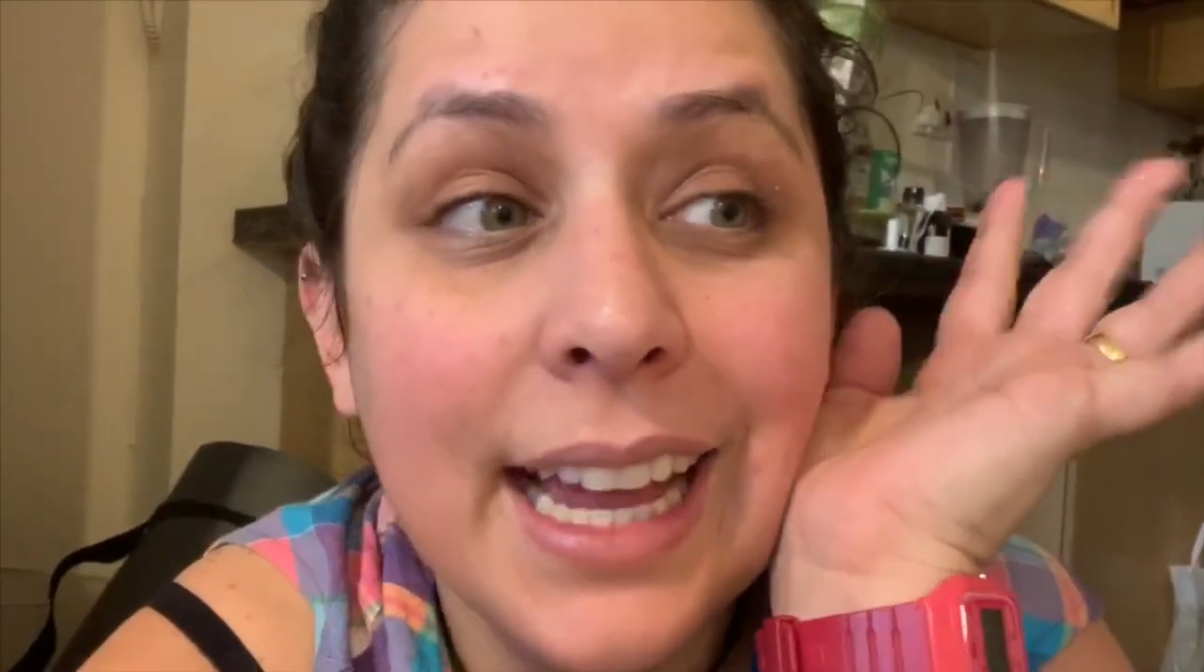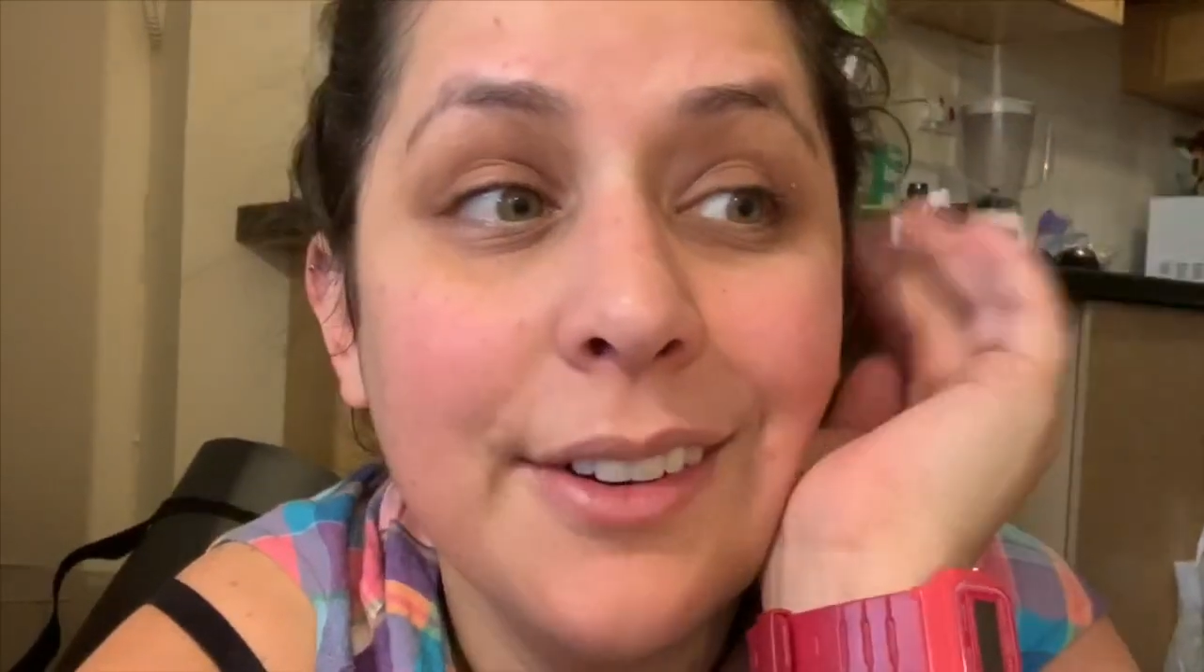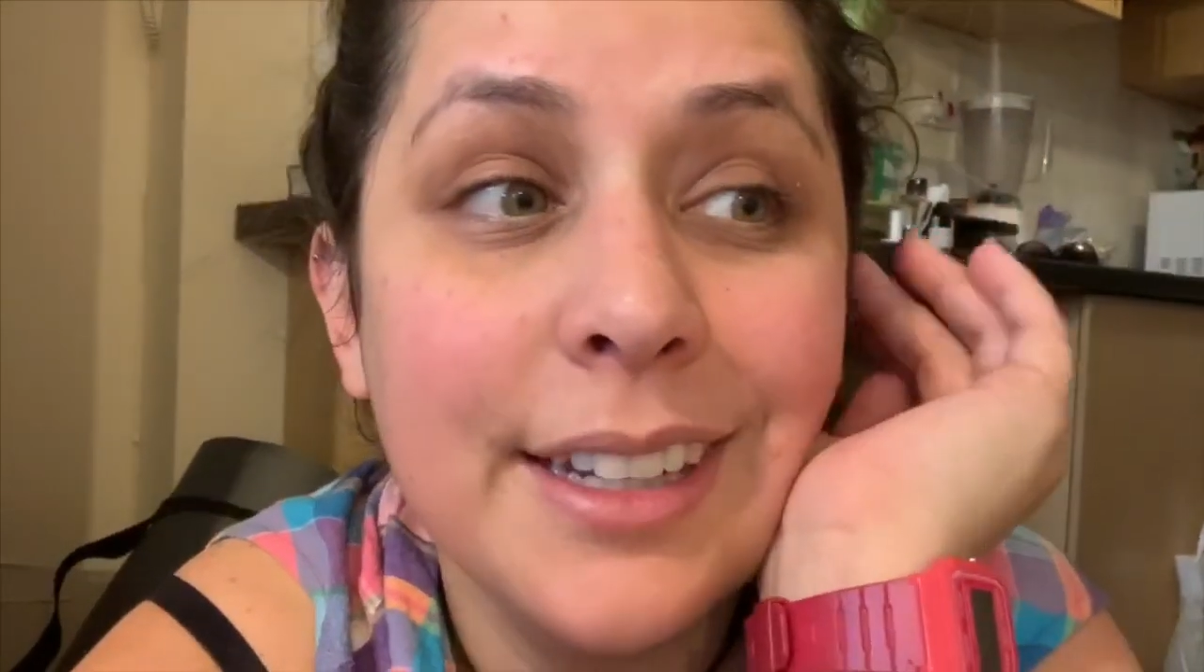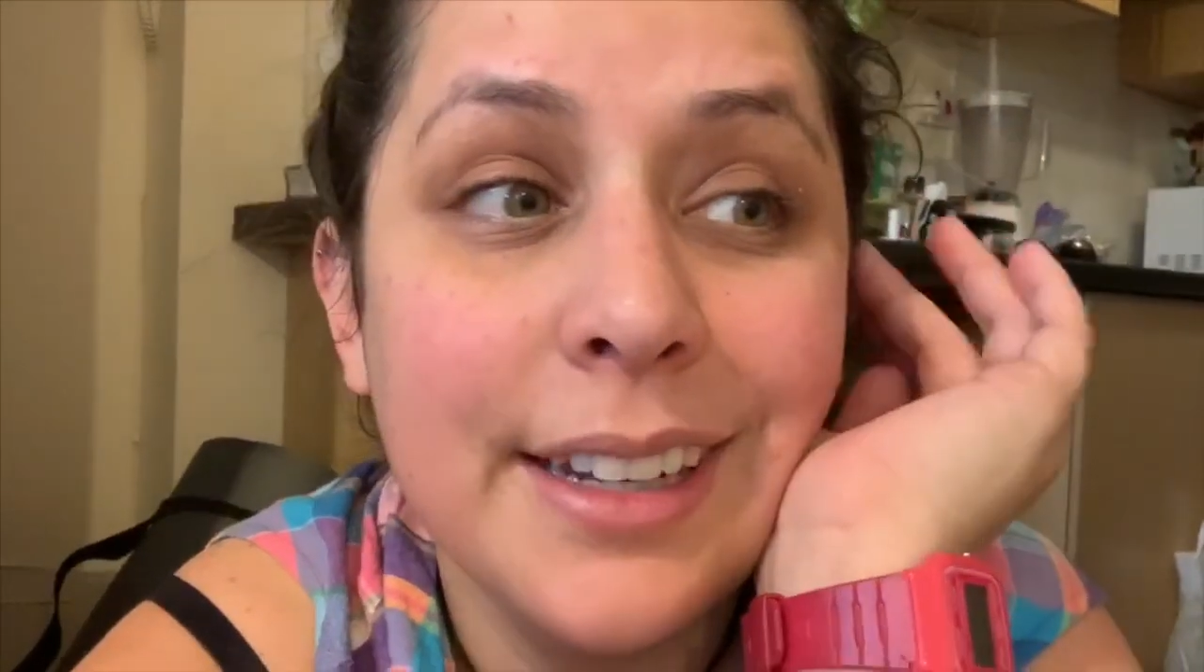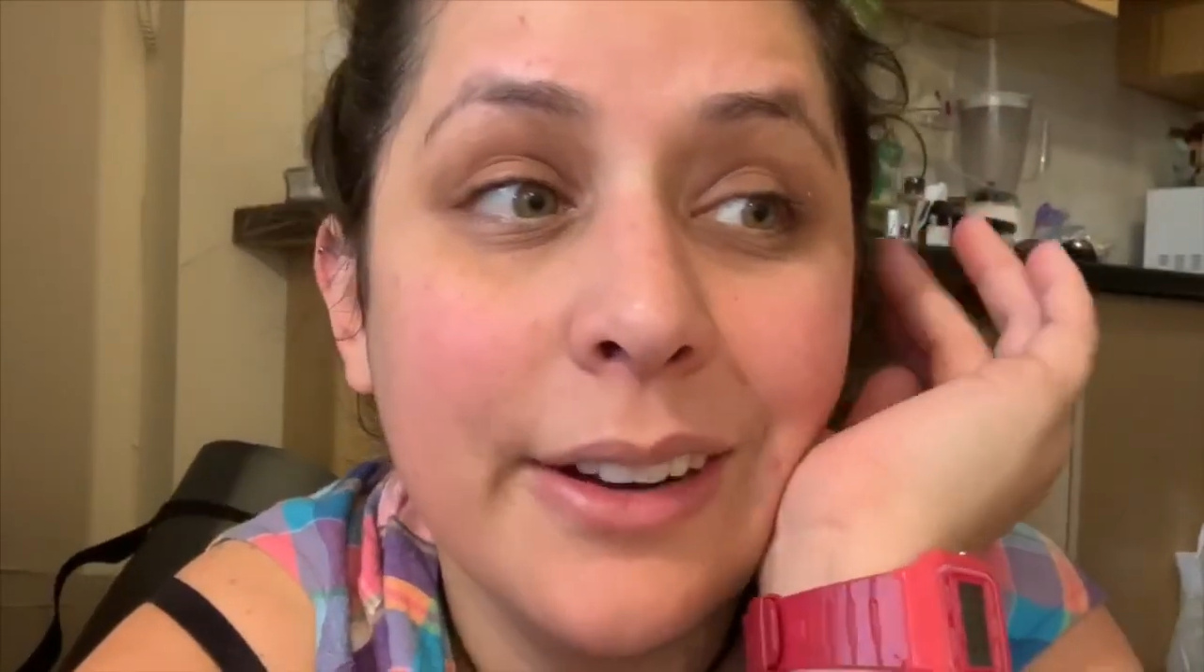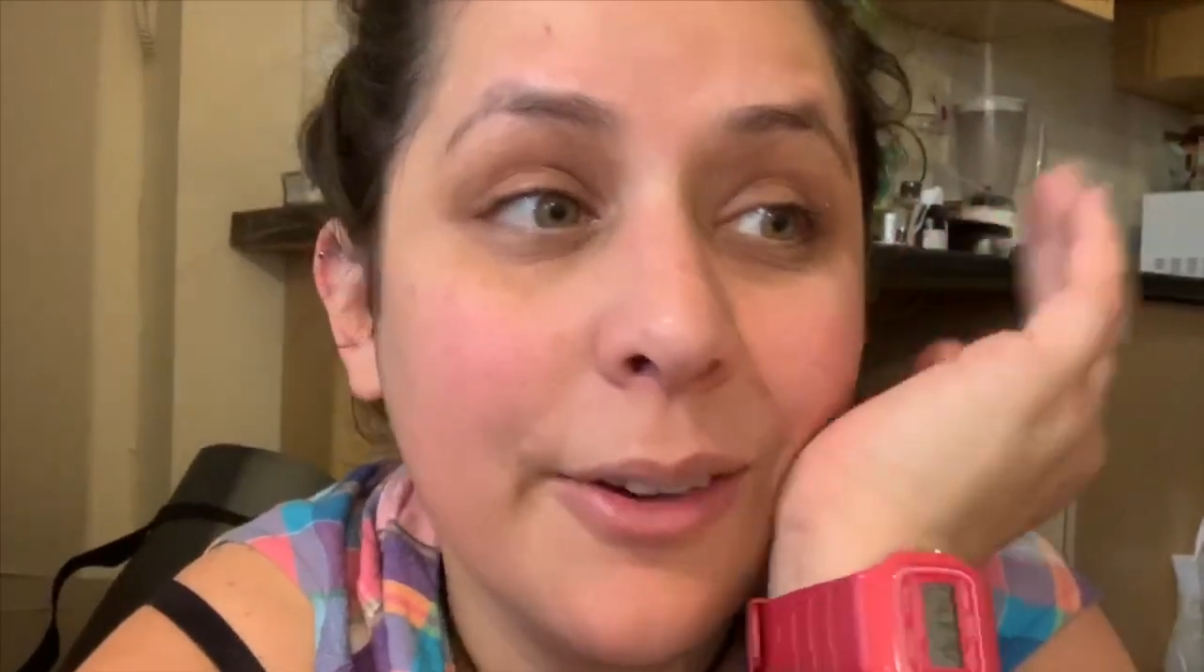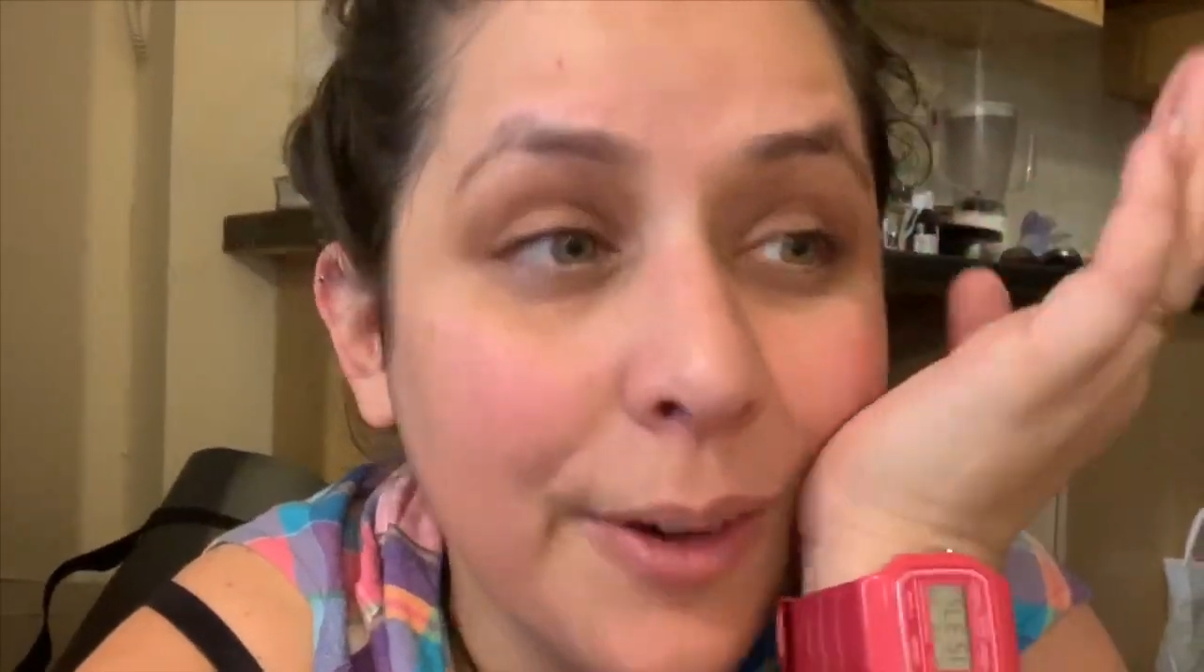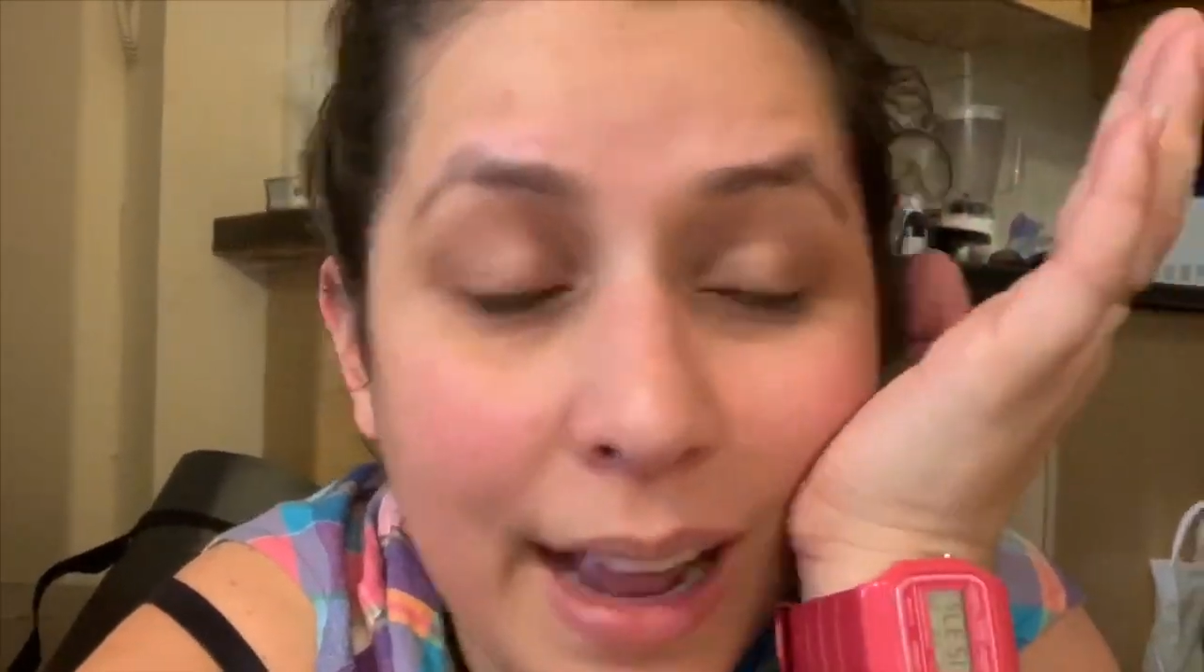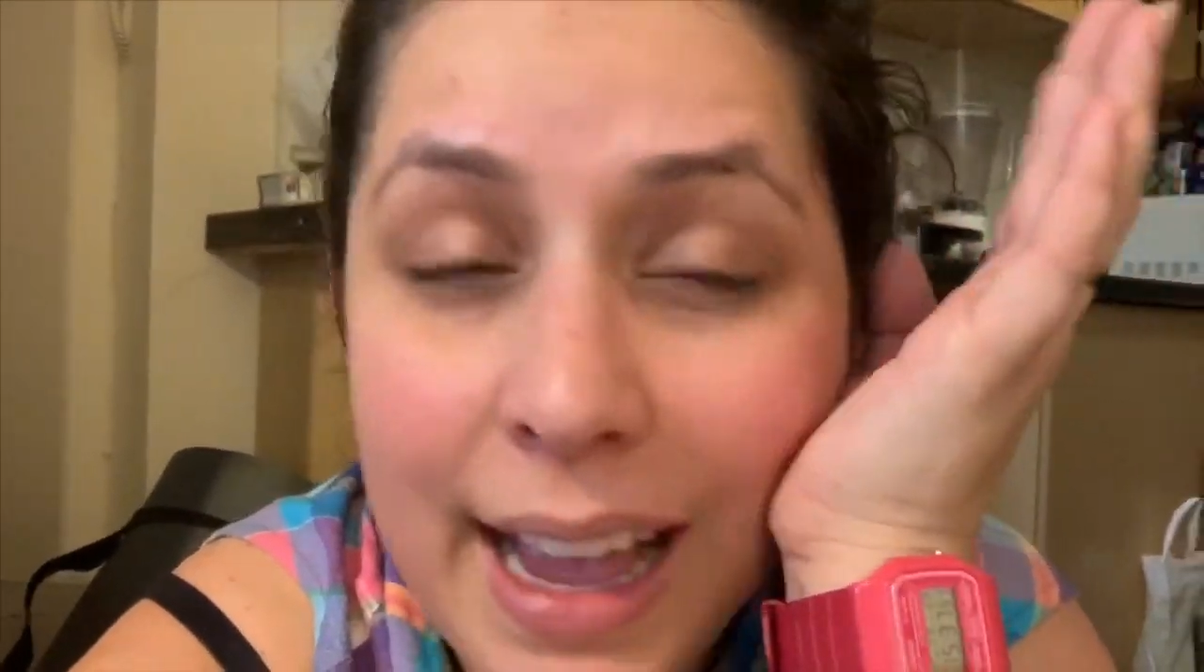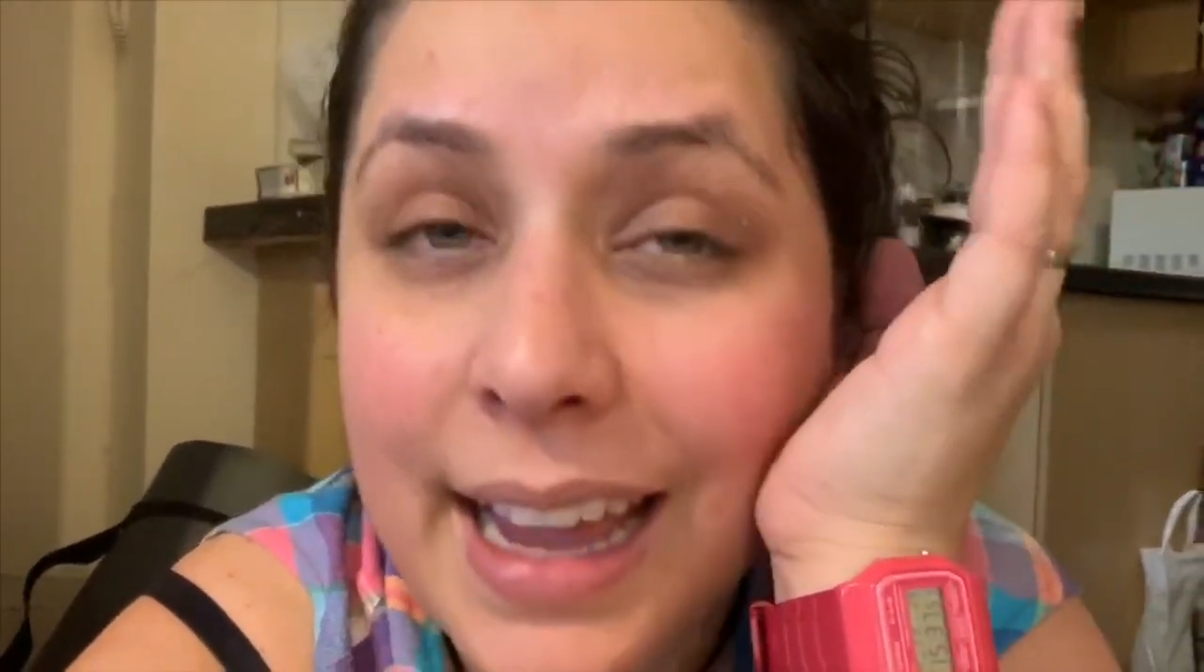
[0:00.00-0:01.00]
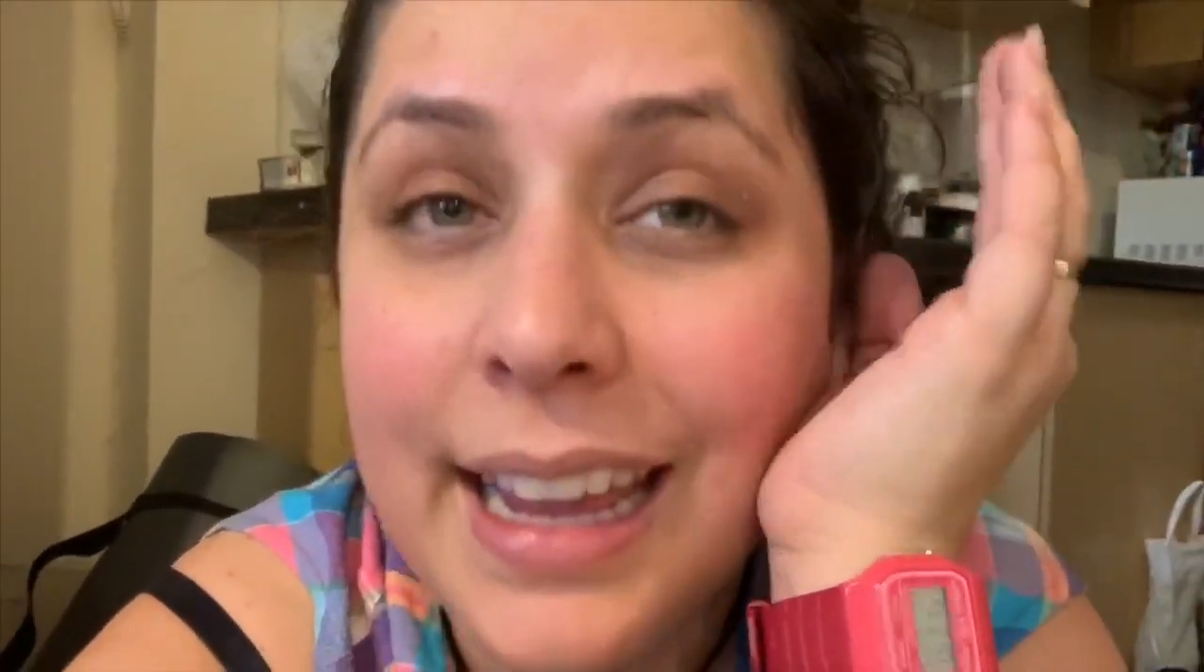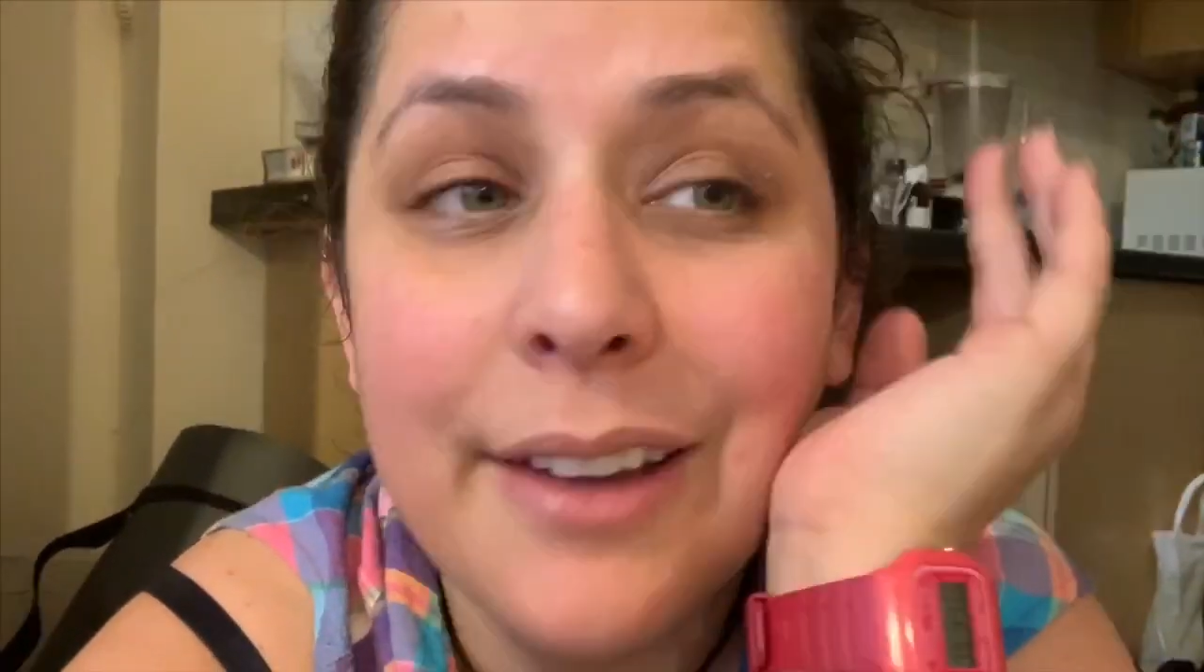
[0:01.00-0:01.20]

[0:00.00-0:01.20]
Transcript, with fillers: harry didn't cry